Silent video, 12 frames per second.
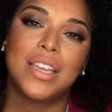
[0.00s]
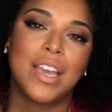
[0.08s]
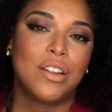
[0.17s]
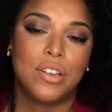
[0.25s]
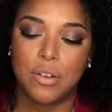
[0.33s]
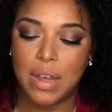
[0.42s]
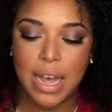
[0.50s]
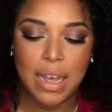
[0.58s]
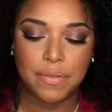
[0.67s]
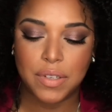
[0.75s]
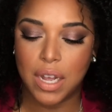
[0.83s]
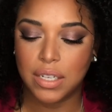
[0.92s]
Y'all know I
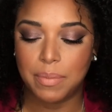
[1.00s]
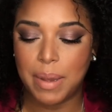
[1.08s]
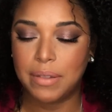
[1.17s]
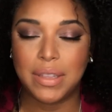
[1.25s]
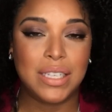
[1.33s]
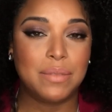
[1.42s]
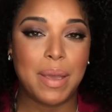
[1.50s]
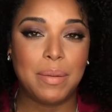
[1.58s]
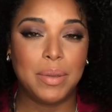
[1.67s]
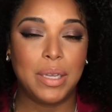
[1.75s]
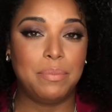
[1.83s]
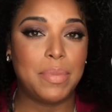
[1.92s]
have talked about these
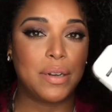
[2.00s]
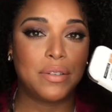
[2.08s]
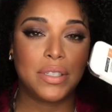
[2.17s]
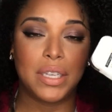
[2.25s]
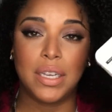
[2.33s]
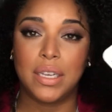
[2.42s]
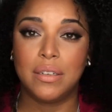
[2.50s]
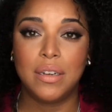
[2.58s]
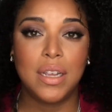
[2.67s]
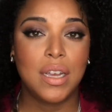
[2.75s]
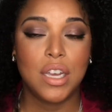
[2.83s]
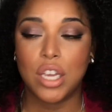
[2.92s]
Maybelline Better Skin.
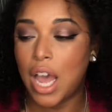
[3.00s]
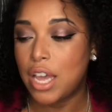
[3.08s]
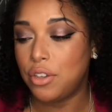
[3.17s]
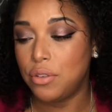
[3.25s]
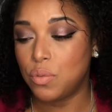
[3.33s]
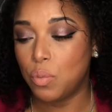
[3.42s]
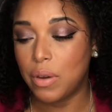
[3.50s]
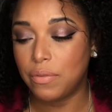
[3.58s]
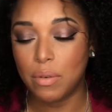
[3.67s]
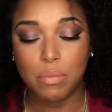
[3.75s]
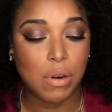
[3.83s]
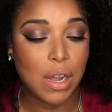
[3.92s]
I use one
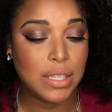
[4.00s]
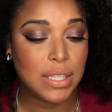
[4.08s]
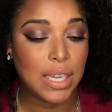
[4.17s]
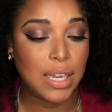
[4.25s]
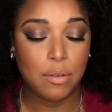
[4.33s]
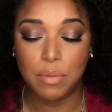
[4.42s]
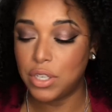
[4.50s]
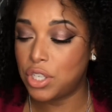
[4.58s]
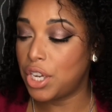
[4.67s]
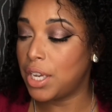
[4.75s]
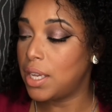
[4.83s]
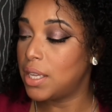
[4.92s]
for bronzing,
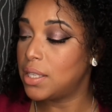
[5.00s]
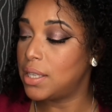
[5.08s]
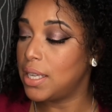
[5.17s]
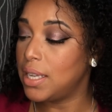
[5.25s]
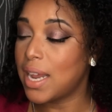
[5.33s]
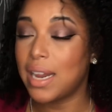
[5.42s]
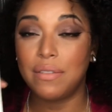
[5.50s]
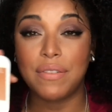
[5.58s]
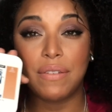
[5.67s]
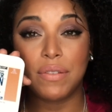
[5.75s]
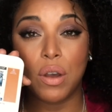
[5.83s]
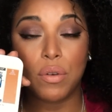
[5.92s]
which is the
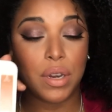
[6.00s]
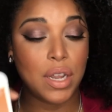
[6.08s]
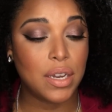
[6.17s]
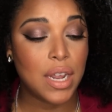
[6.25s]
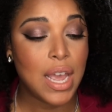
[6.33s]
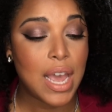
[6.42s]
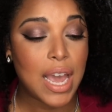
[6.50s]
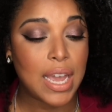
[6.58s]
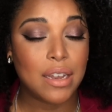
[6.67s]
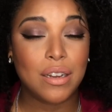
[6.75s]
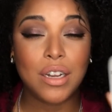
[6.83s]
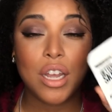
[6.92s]
95 Coconut,
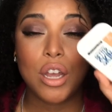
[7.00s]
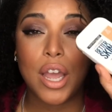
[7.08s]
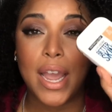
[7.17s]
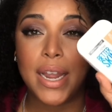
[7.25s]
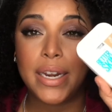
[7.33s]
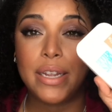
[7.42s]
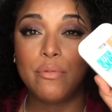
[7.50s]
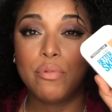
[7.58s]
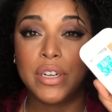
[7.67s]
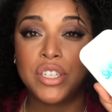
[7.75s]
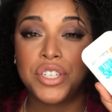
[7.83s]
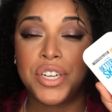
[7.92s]
and 80
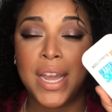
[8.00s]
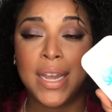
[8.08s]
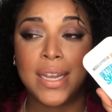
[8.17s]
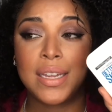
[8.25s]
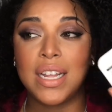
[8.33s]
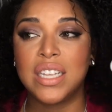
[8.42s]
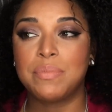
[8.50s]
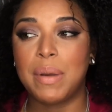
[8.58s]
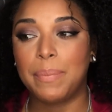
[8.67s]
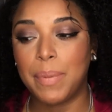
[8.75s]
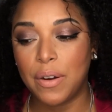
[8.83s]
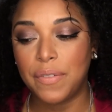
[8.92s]
Rich Tan is
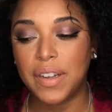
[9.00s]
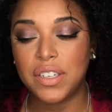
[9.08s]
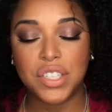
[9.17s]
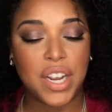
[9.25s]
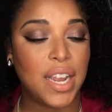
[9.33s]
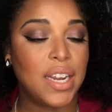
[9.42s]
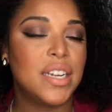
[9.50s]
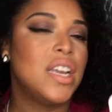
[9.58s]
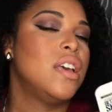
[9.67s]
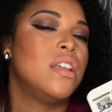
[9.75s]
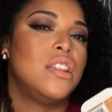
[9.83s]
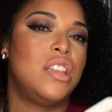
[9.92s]
my perfect shade.
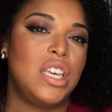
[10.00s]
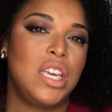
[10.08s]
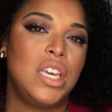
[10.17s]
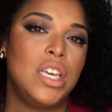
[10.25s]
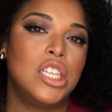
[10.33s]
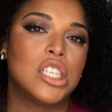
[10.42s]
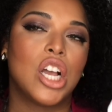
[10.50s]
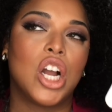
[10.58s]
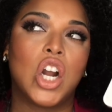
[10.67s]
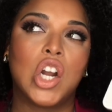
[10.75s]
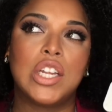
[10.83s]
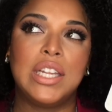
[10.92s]
These
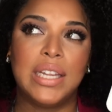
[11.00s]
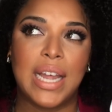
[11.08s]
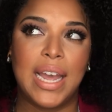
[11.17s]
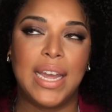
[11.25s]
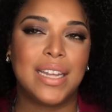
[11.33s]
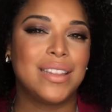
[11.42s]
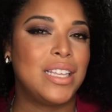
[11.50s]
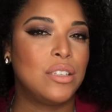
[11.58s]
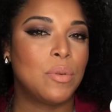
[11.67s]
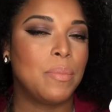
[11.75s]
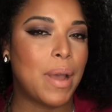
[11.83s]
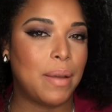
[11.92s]
are like,
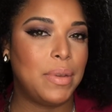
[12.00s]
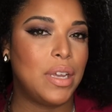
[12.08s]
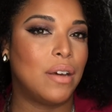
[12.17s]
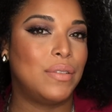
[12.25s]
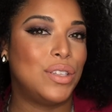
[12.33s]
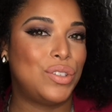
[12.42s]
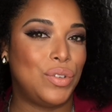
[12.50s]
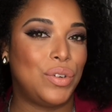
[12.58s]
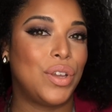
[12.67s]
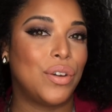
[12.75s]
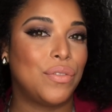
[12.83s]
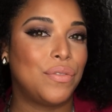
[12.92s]
these remind me of the
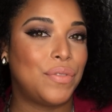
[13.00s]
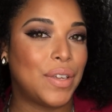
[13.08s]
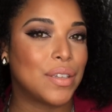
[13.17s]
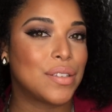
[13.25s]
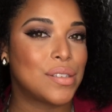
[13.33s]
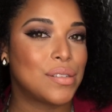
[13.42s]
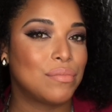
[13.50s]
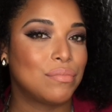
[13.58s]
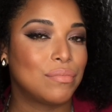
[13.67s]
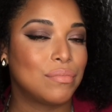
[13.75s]
Studio Fix